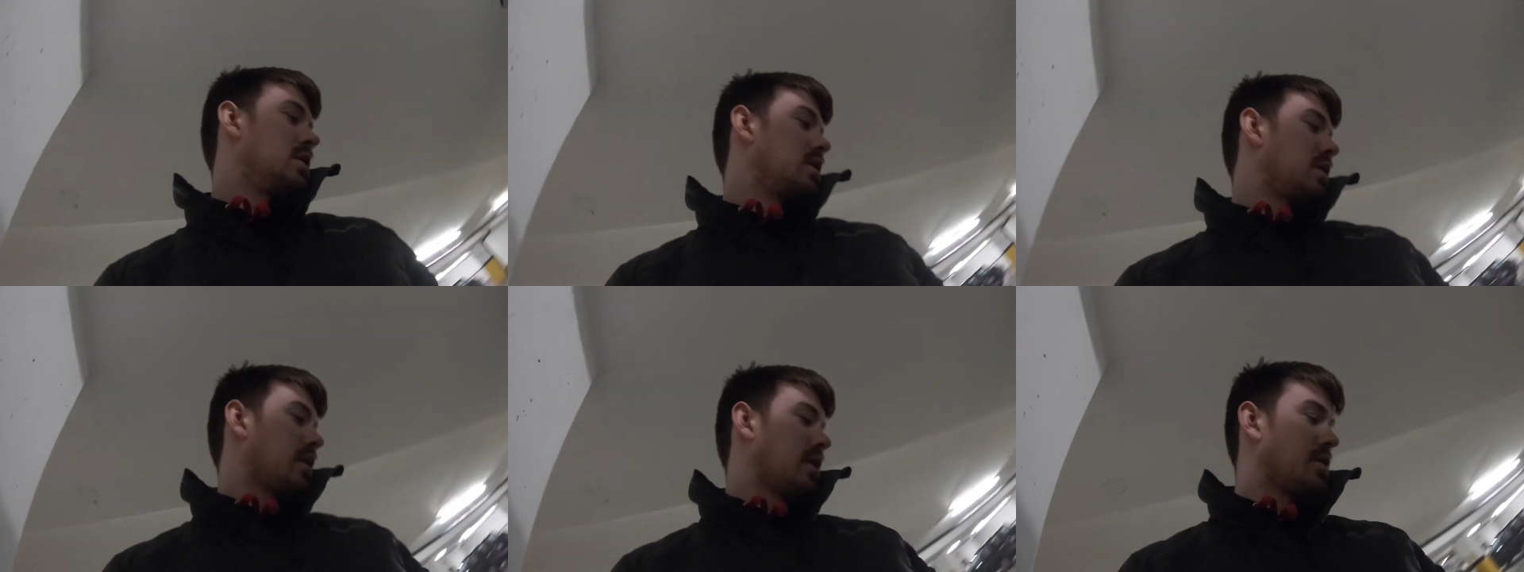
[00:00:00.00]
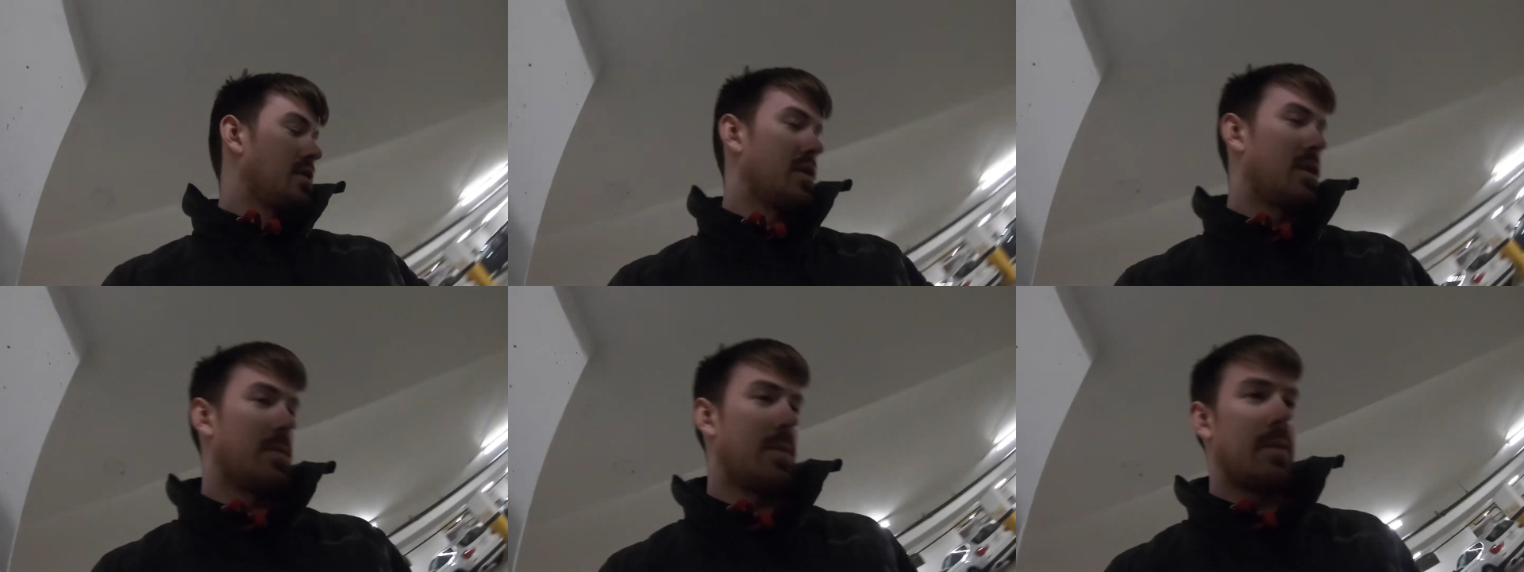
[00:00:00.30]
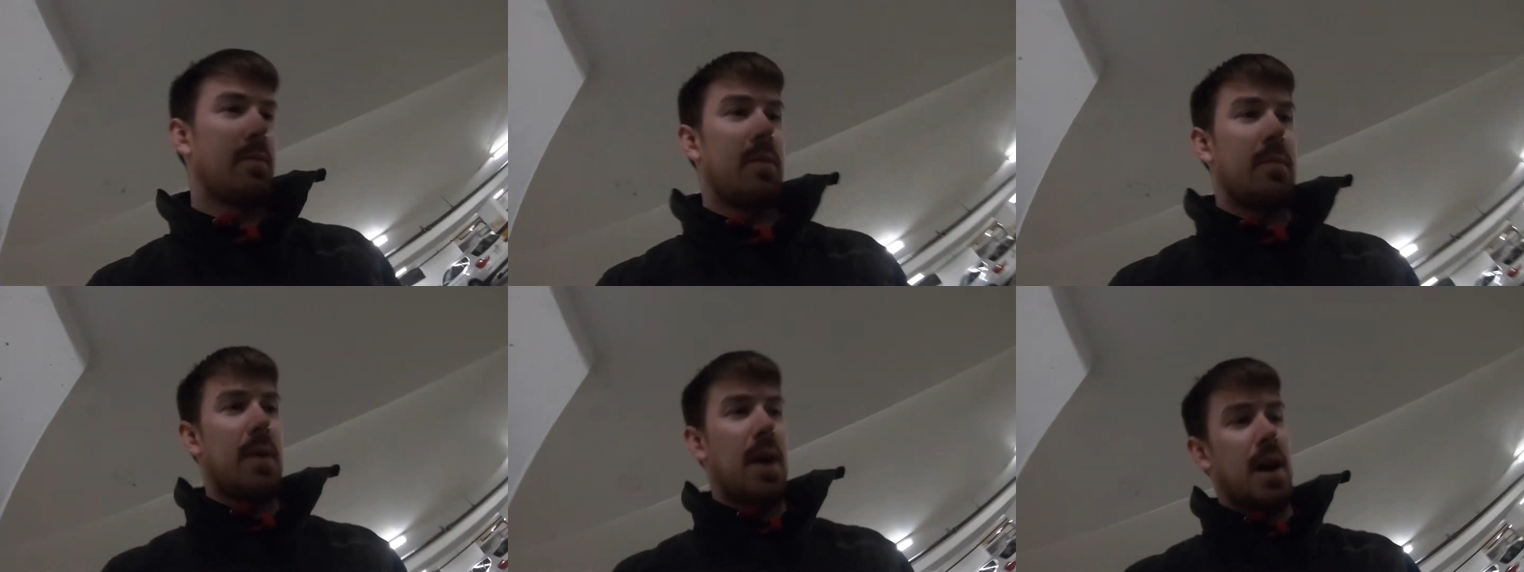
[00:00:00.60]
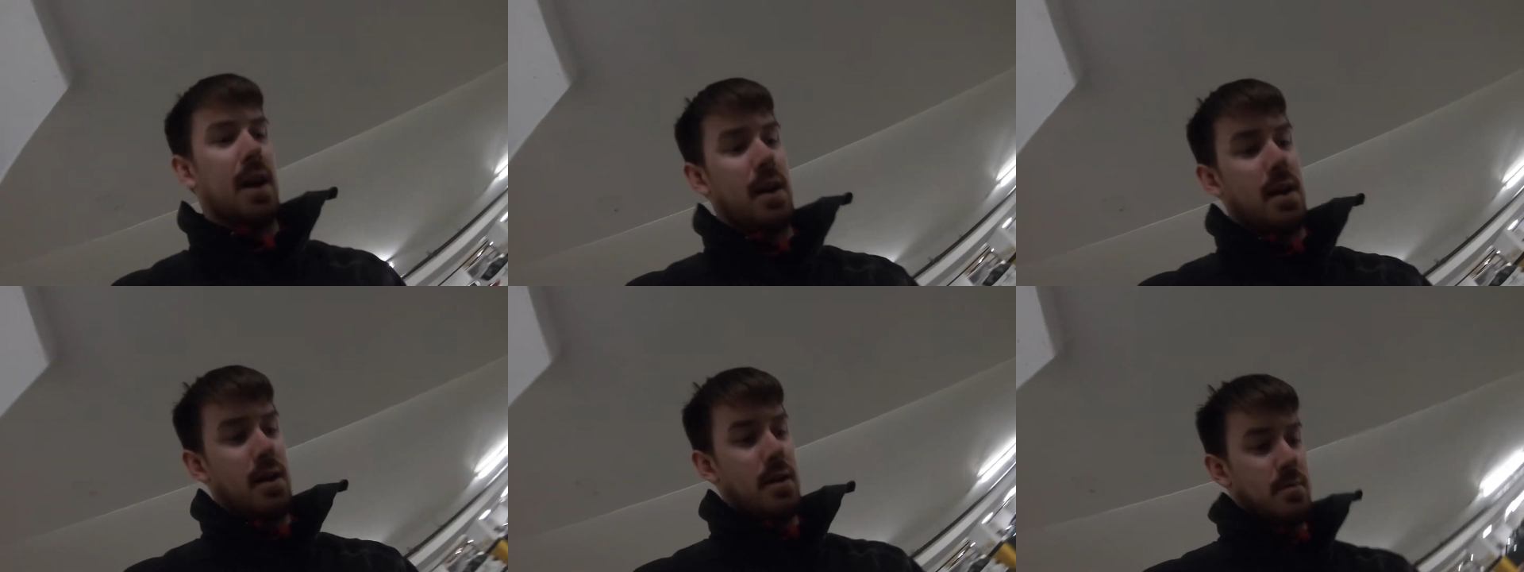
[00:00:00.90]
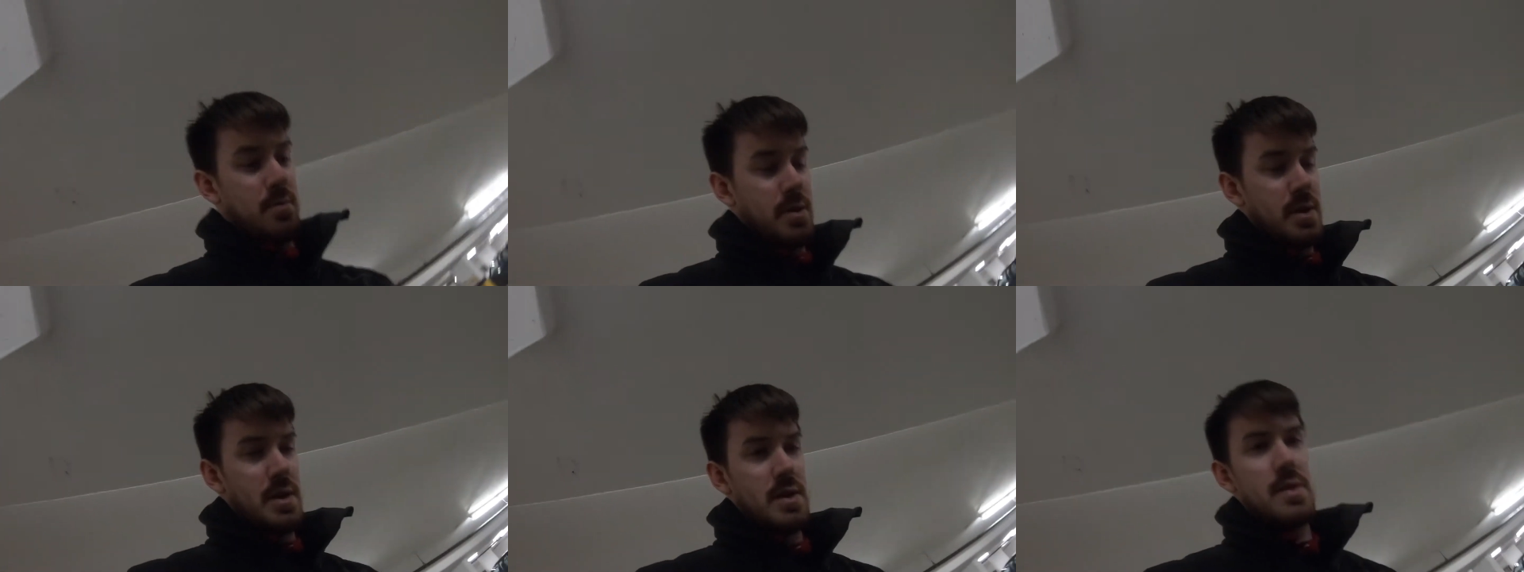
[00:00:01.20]
throw the bumper back on,
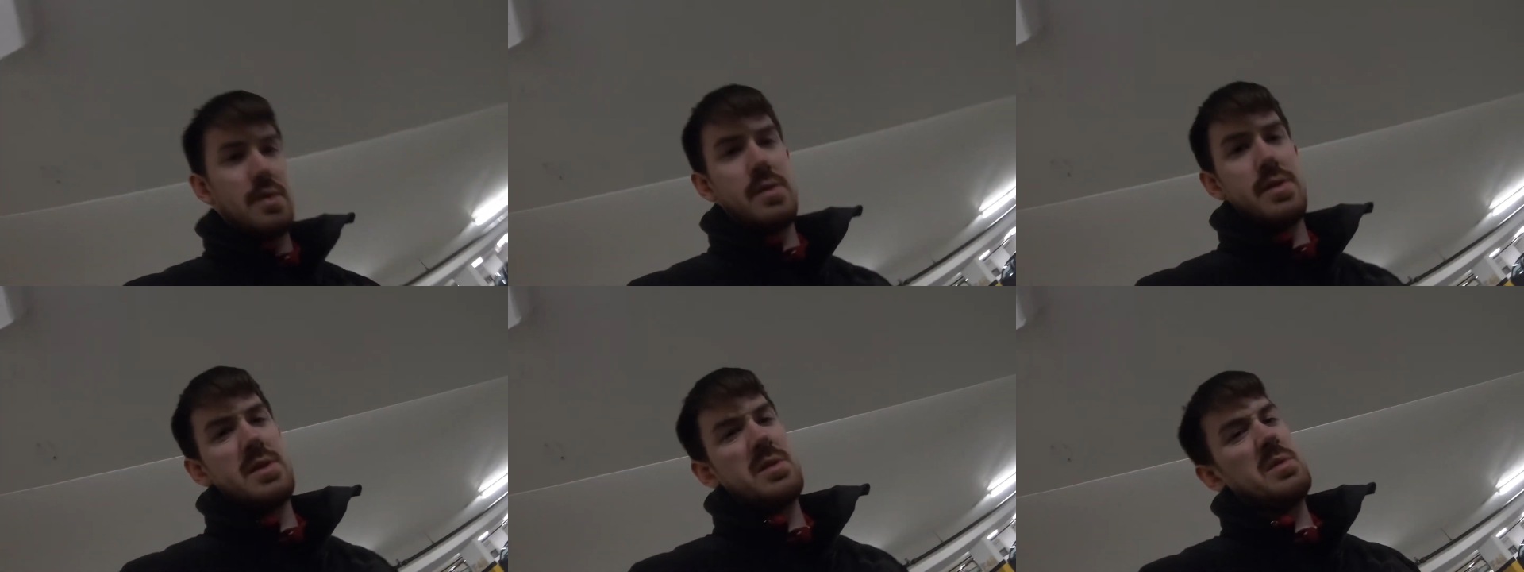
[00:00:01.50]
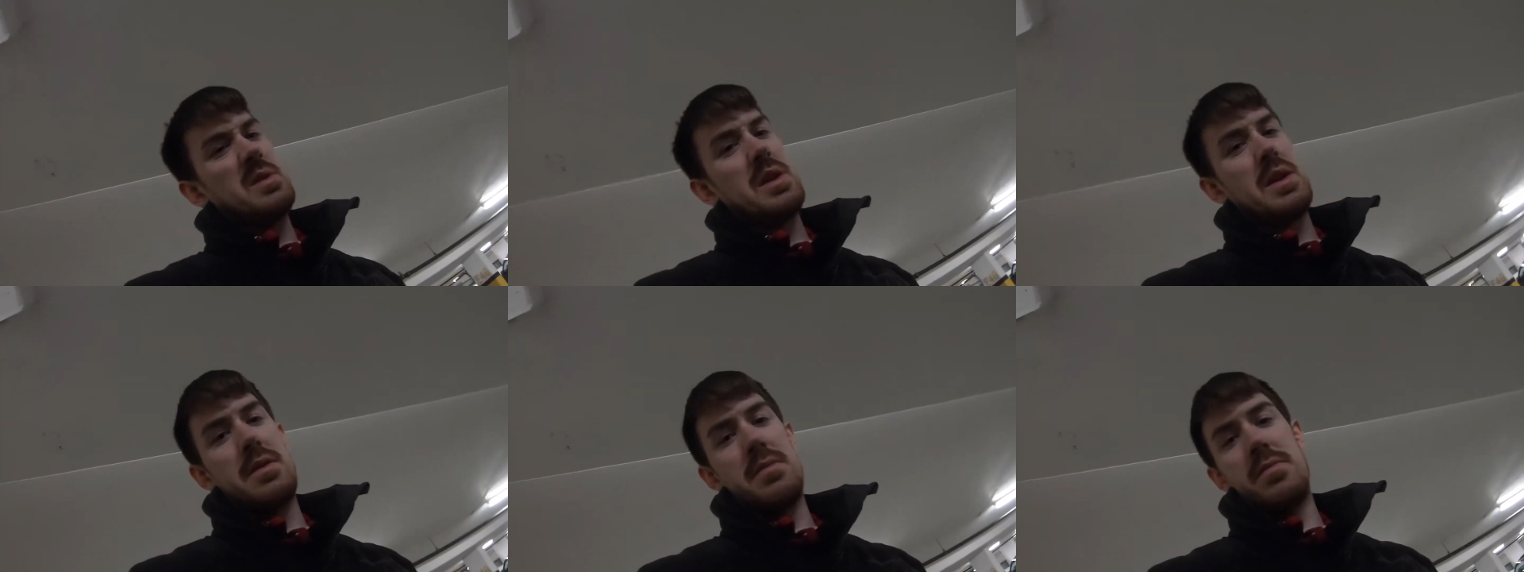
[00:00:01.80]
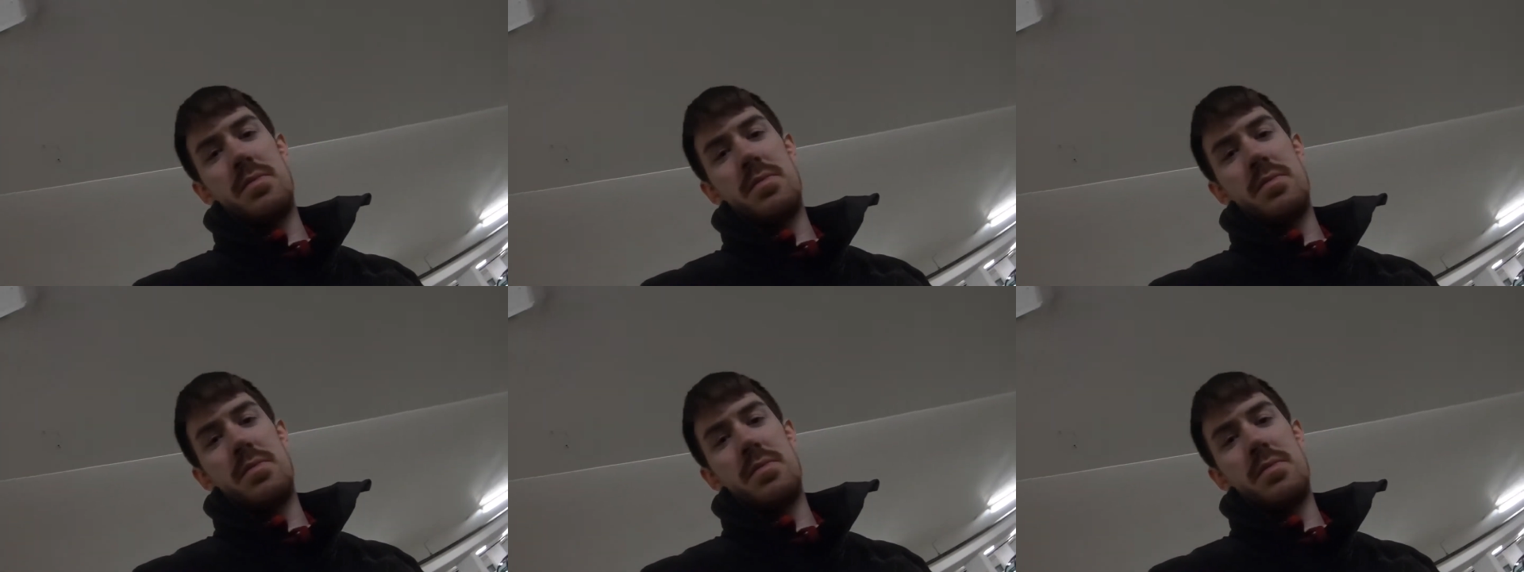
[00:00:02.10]
put the tools away,